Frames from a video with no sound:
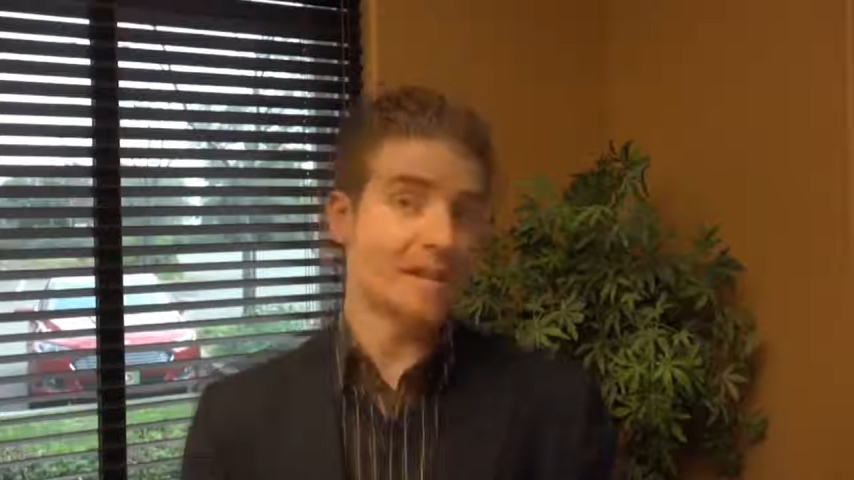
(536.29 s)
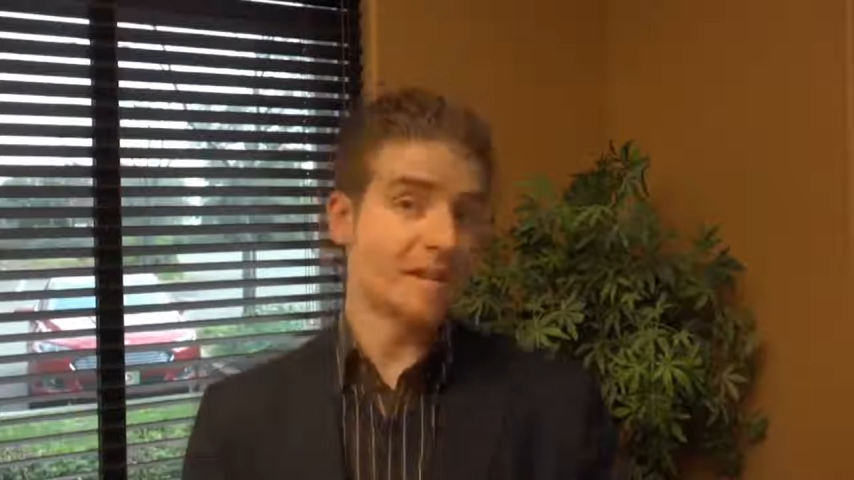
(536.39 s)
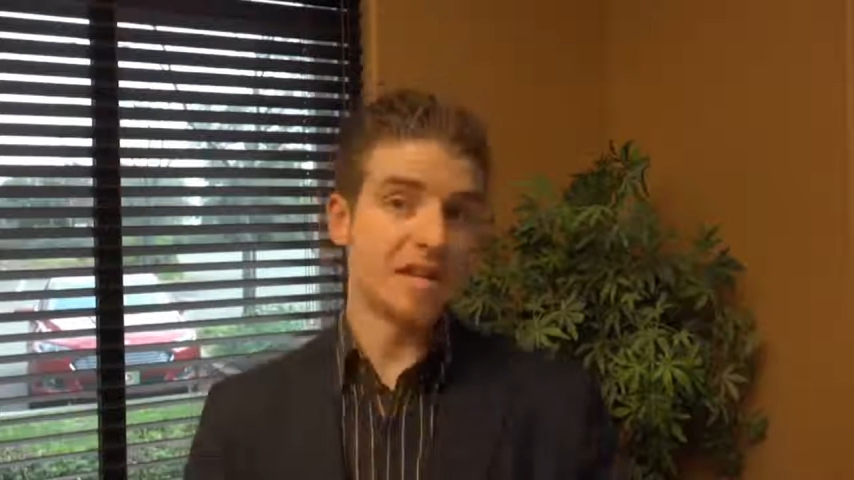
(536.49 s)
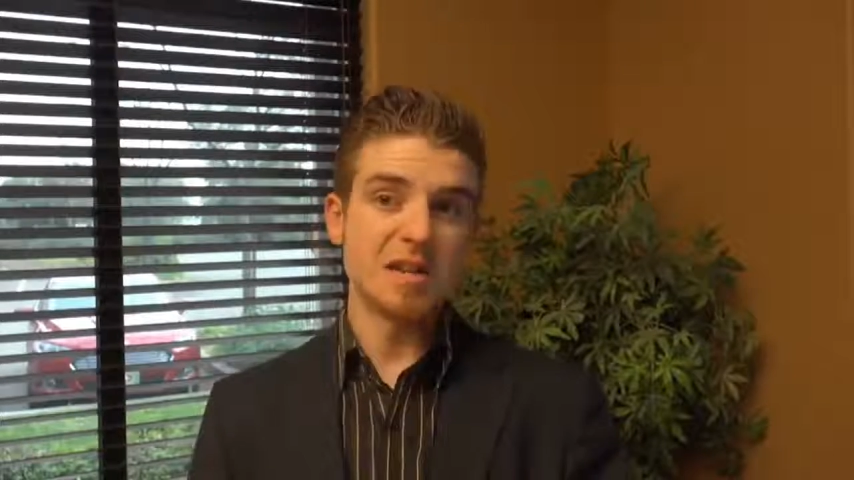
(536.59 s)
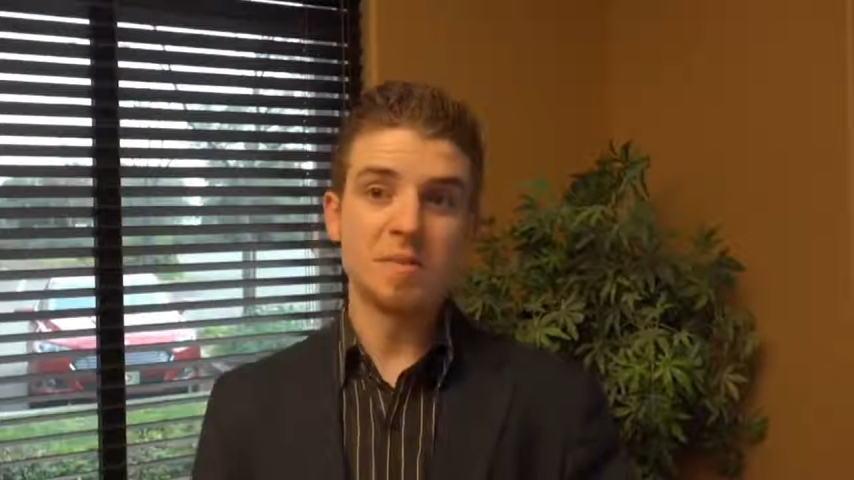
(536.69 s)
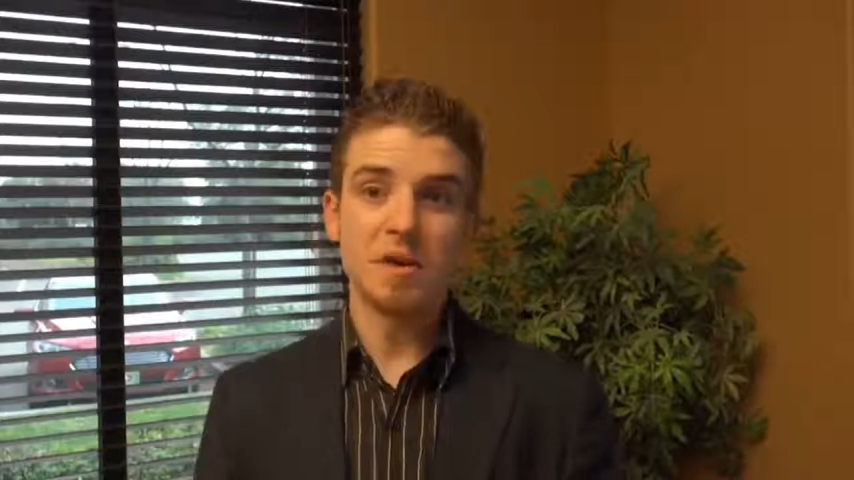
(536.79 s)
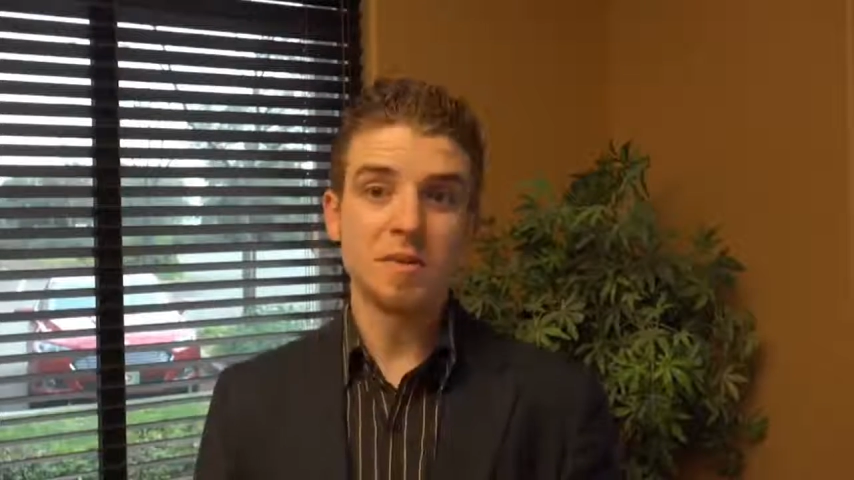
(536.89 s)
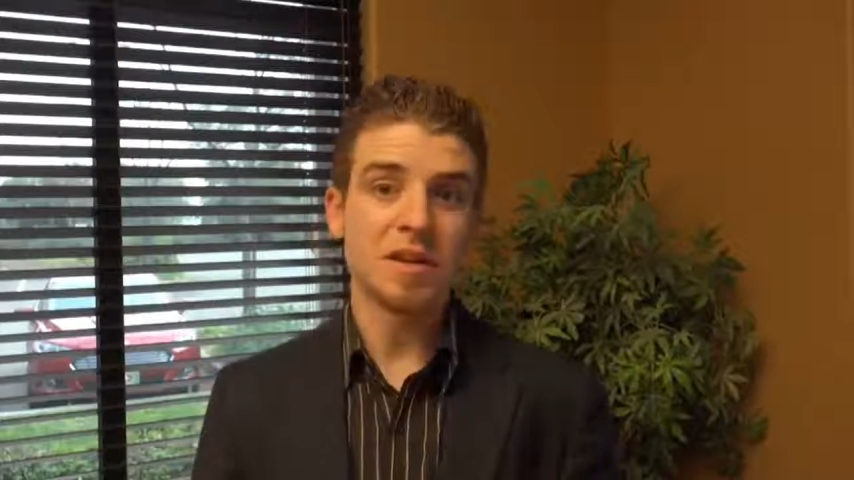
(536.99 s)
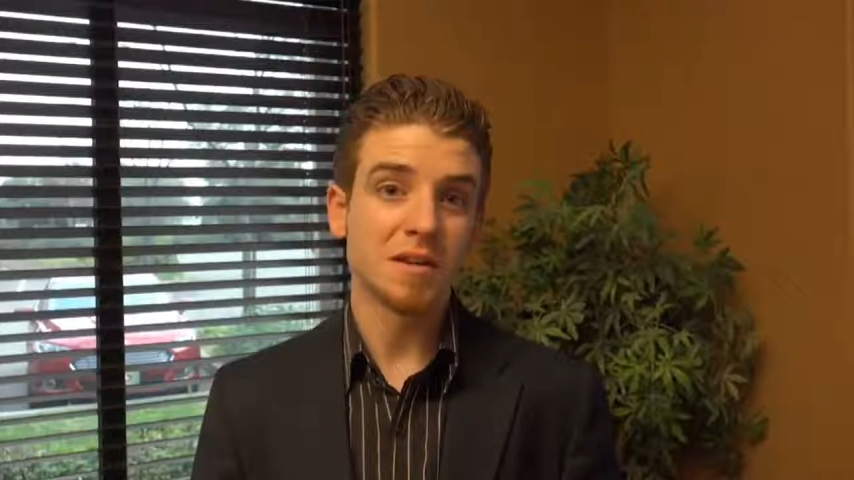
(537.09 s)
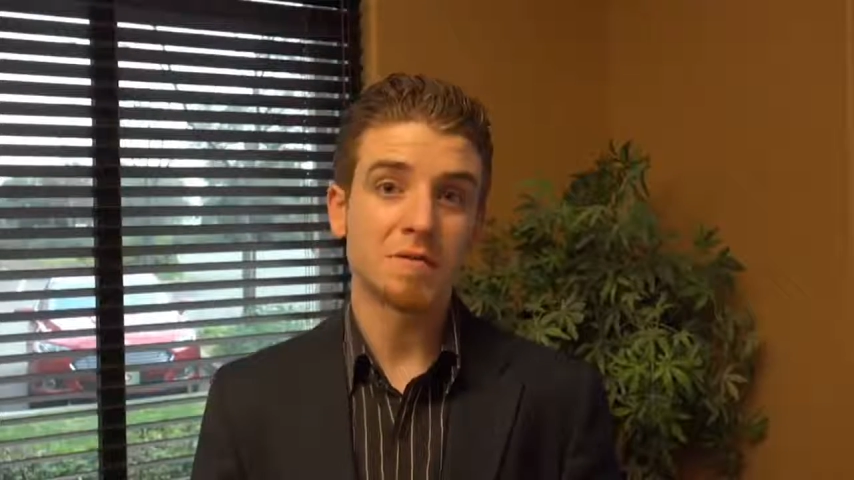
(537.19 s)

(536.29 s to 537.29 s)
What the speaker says: You can email me,